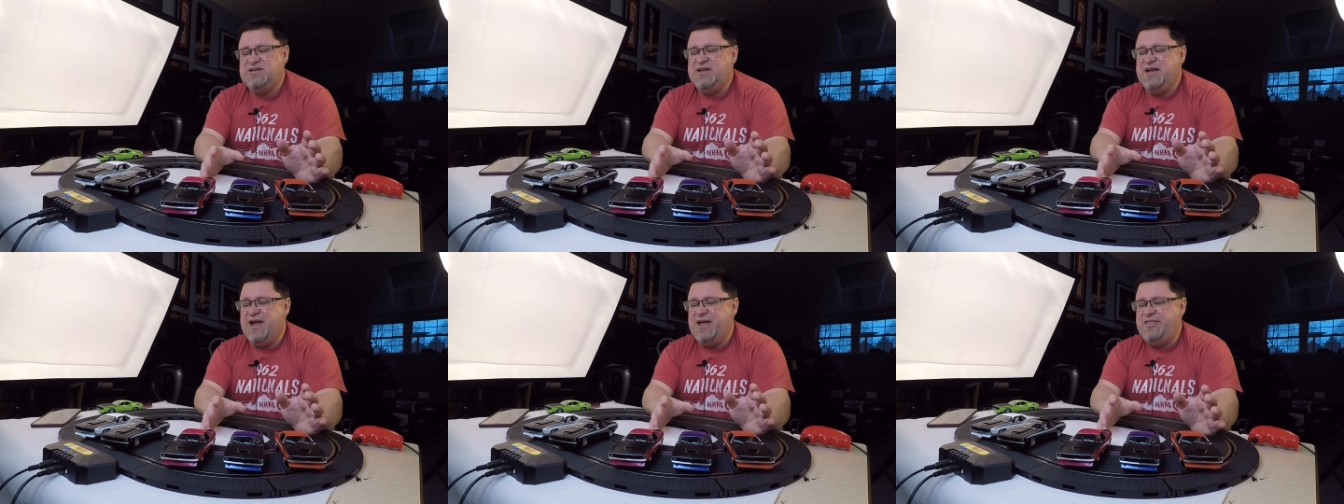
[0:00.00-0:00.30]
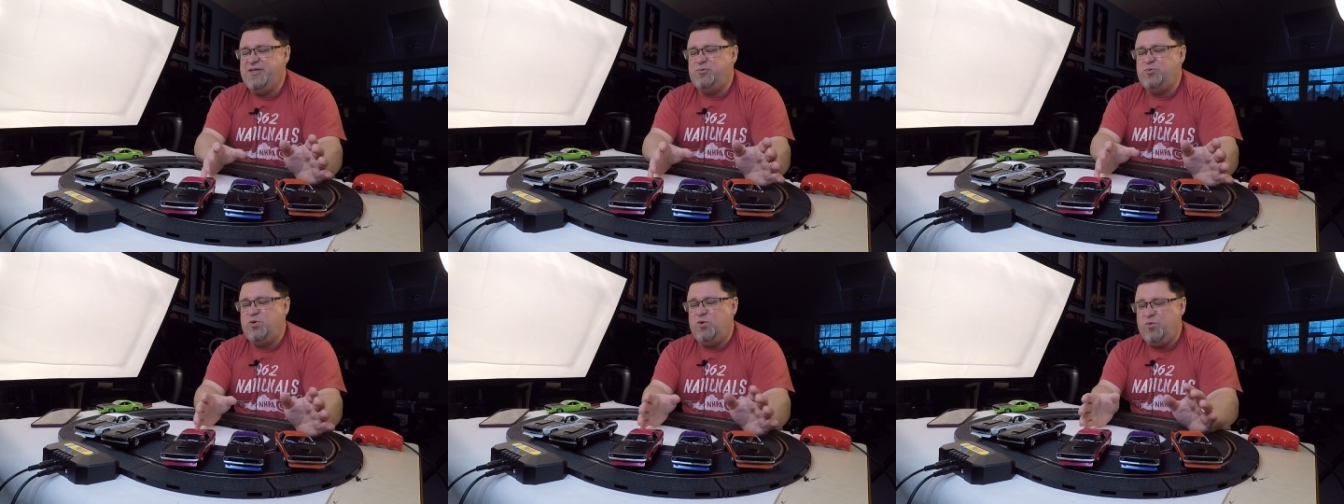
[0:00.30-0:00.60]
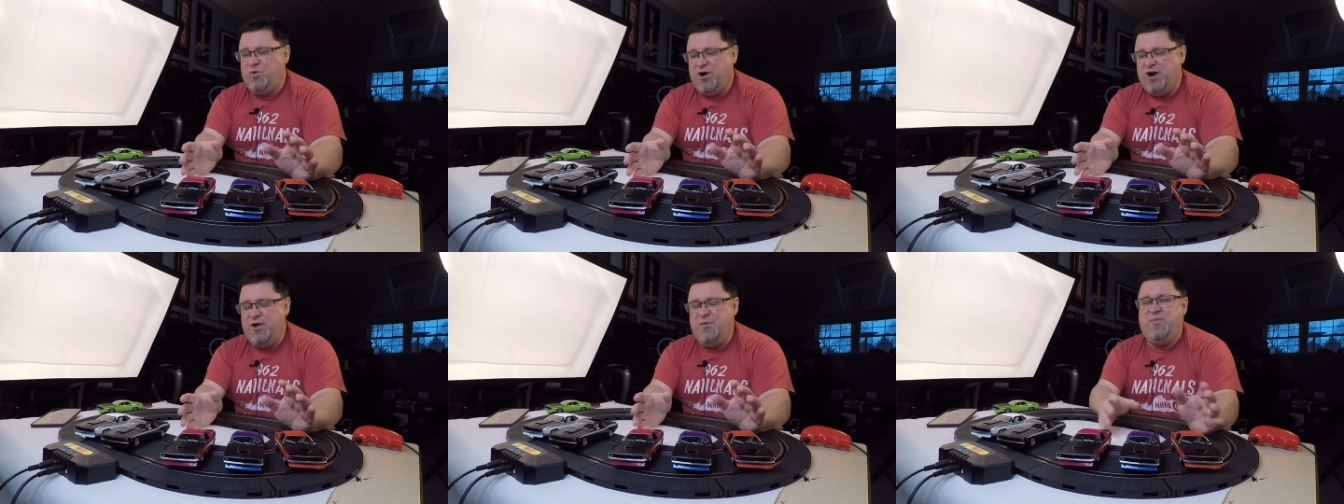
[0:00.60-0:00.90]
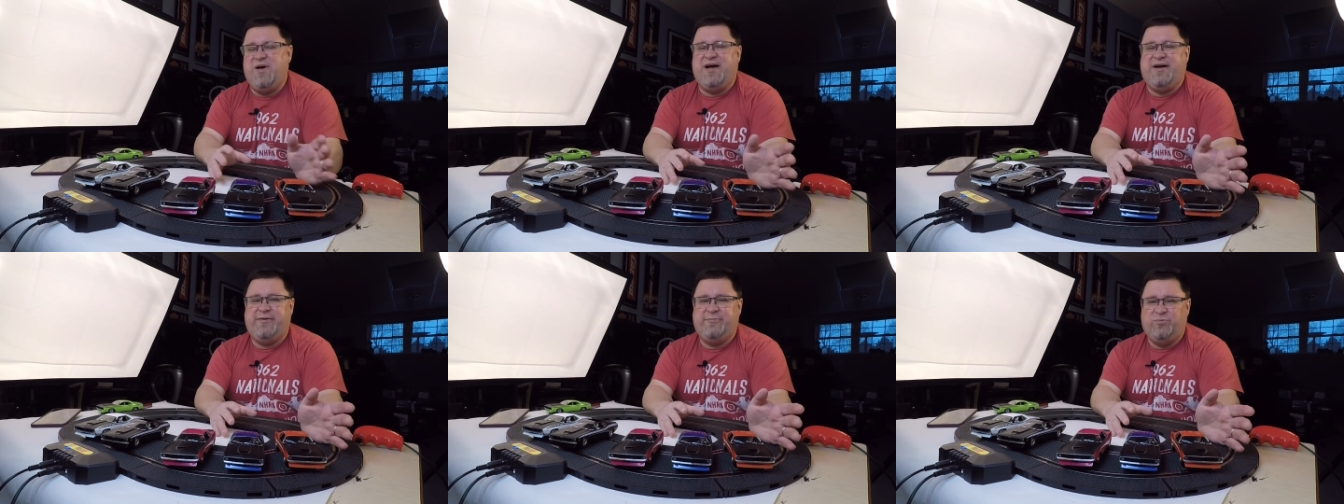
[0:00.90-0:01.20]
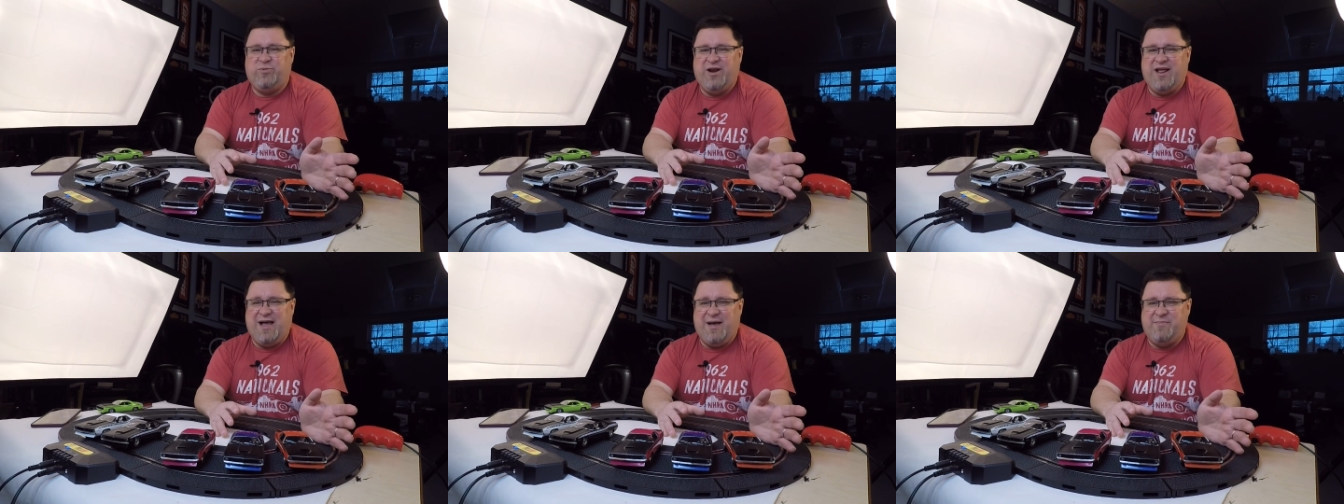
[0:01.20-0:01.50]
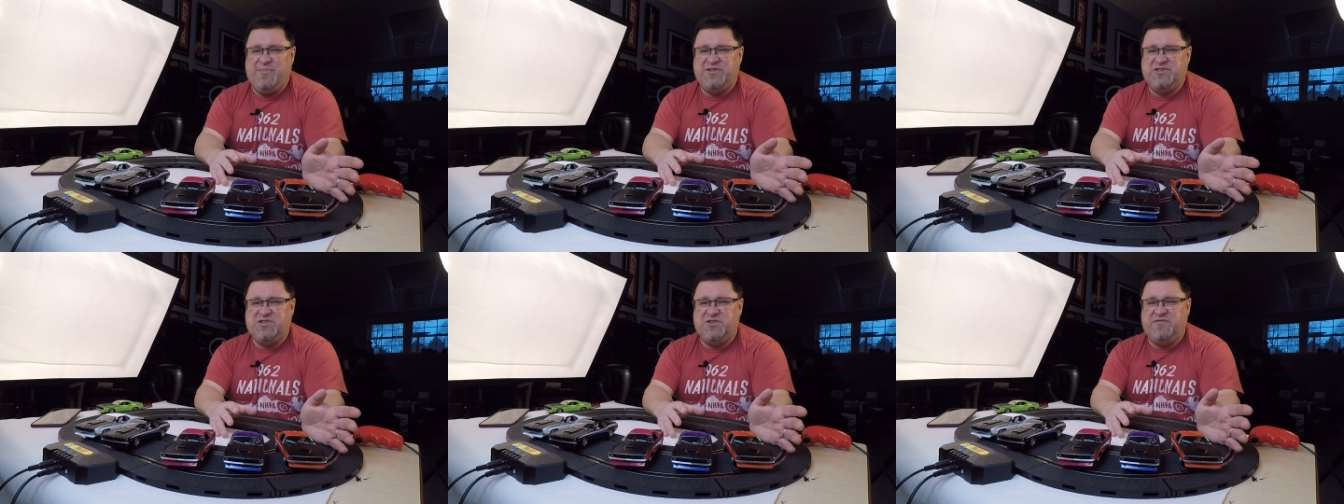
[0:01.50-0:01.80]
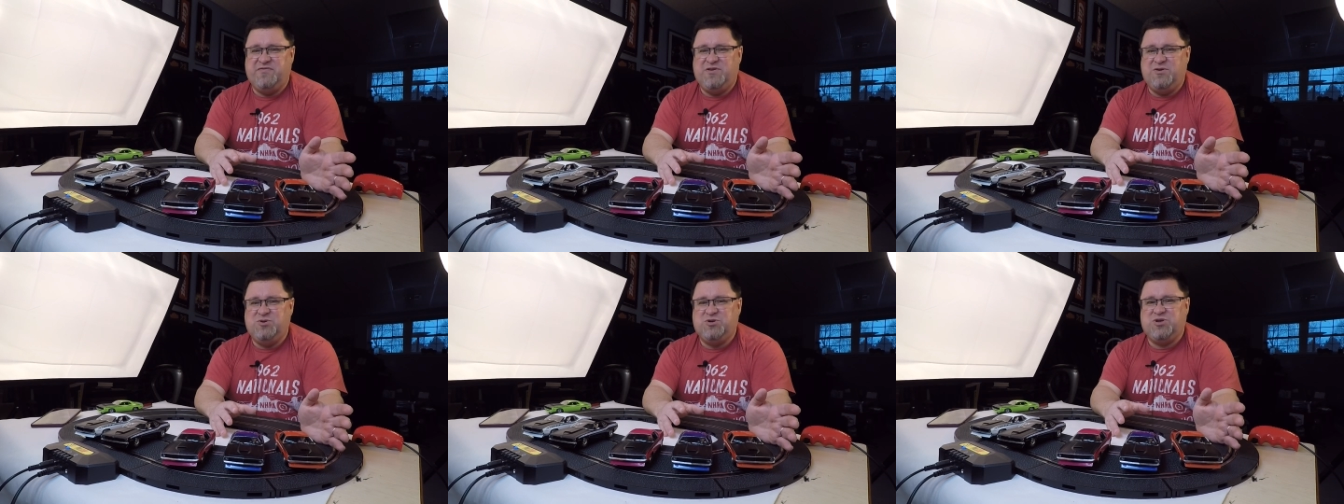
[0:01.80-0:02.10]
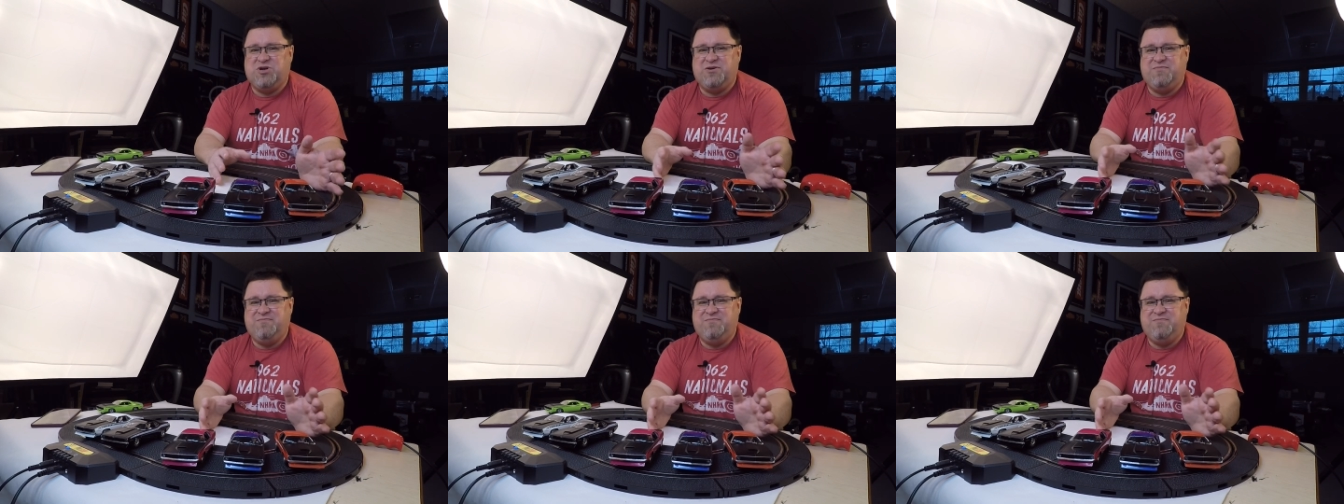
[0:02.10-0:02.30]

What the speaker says: and then we'll worry about what happens in the future.